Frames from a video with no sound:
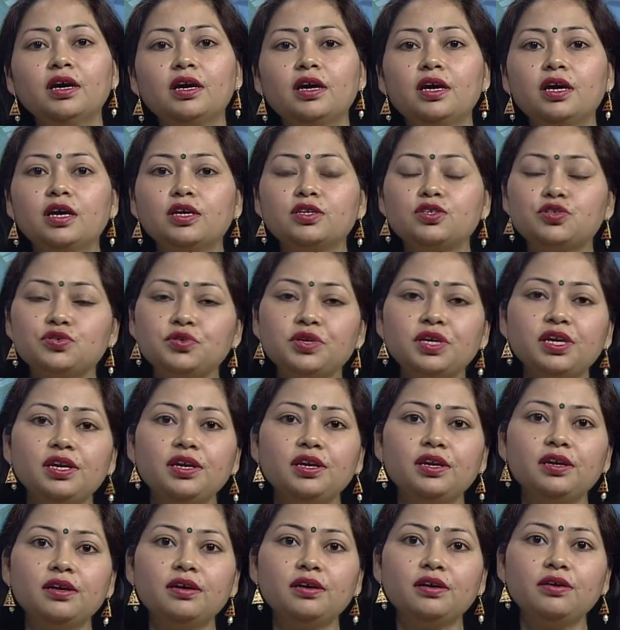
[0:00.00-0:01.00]
Uh, today
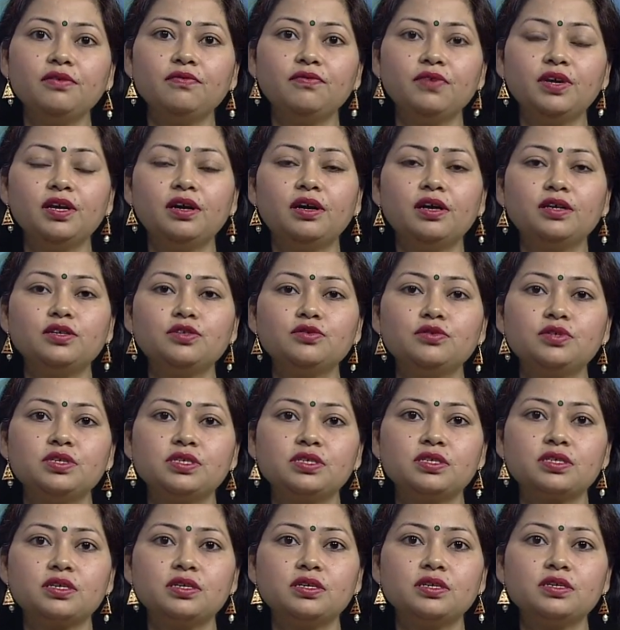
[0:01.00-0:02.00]
here we are to
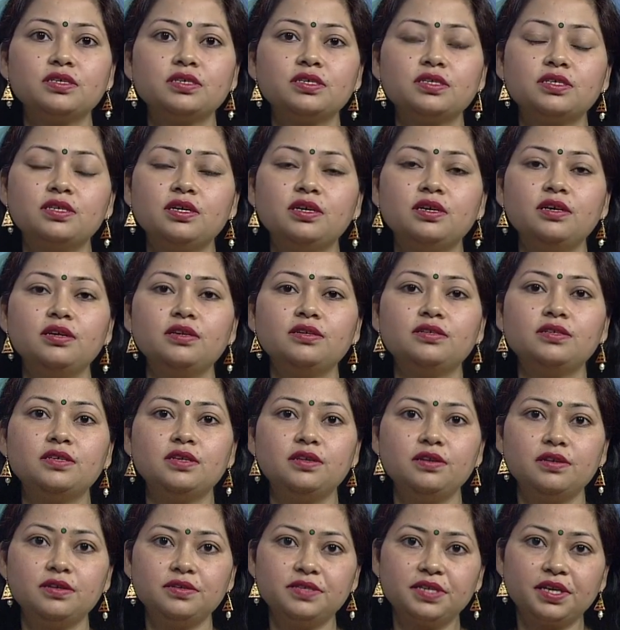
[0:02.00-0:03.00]
discuss the
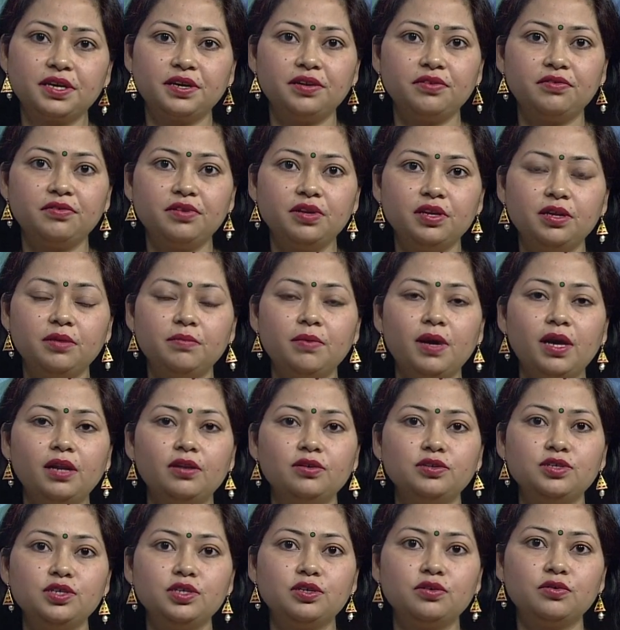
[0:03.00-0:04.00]
senior secondary
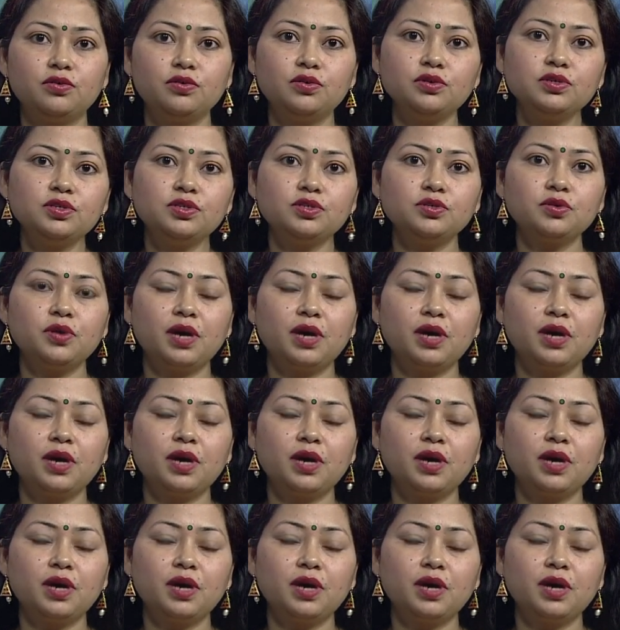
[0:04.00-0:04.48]
biology course.